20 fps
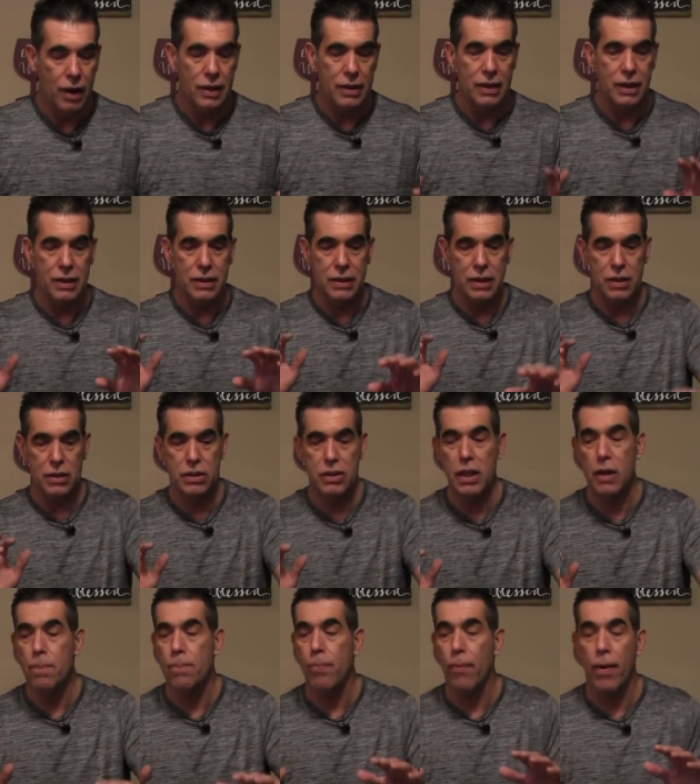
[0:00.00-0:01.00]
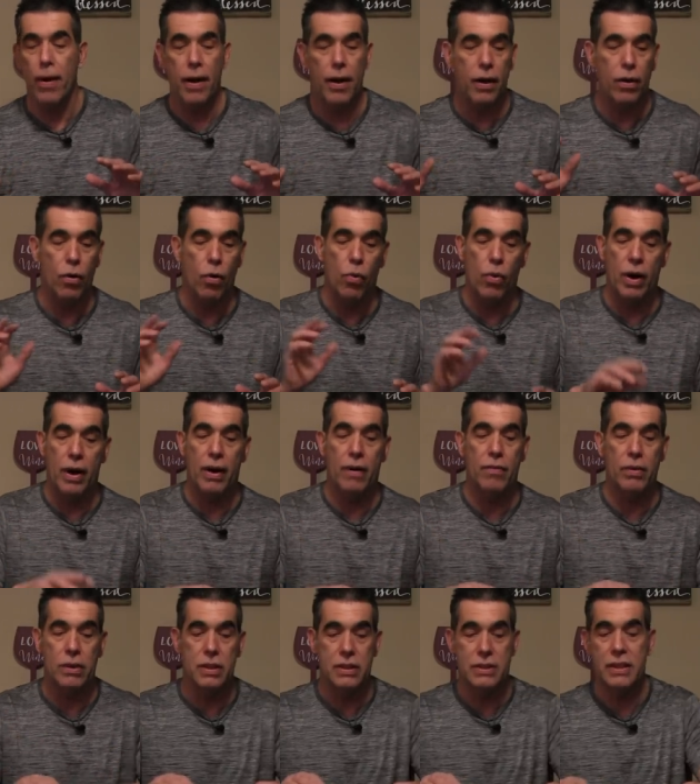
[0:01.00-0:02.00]
The, the Z plug or
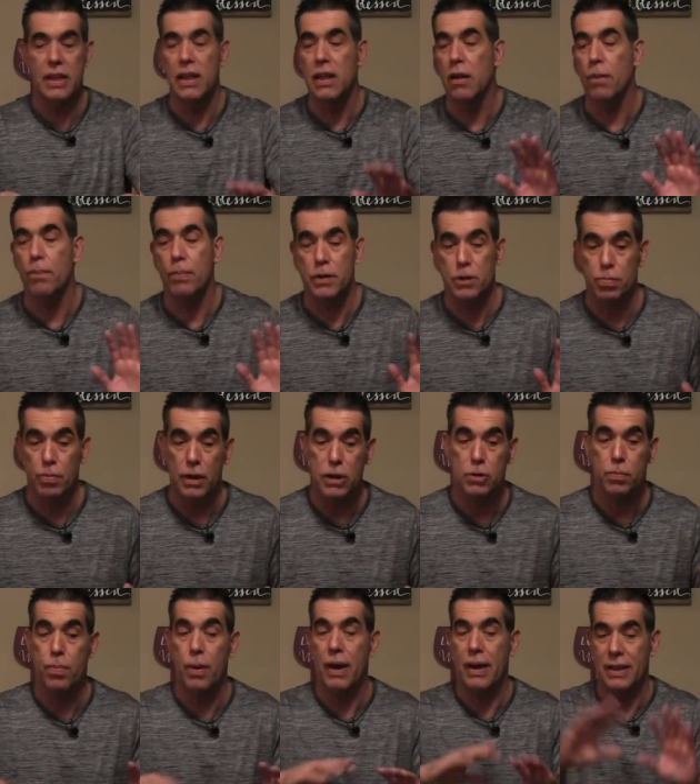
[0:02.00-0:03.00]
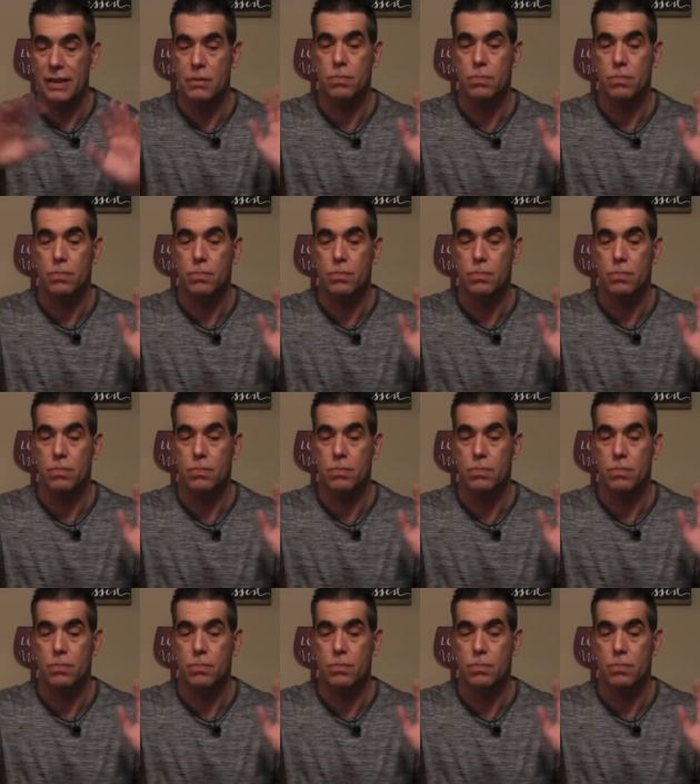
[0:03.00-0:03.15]
whatever, the Z lip, it's much better.